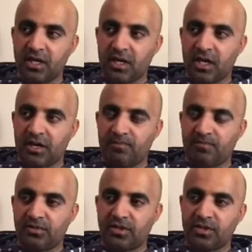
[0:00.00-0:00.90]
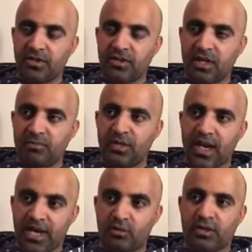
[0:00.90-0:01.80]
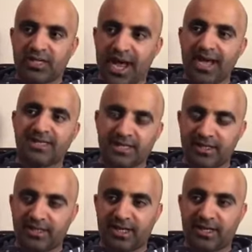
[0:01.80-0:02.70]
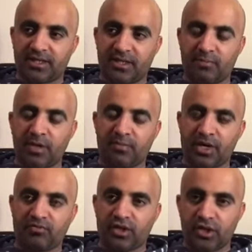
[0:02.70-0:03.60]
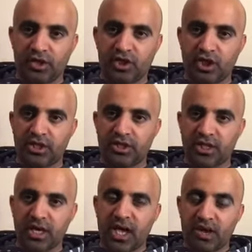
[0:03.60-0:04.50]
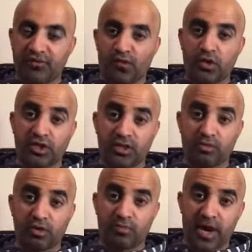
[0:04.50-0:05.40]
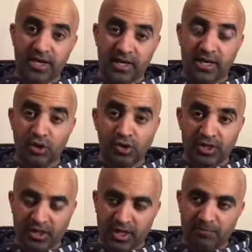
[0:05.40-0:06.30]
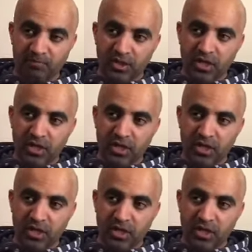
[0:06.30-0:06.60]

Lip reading: The PIA was cancelling tickets that people had return journeys and forcing them to buy a new ticket.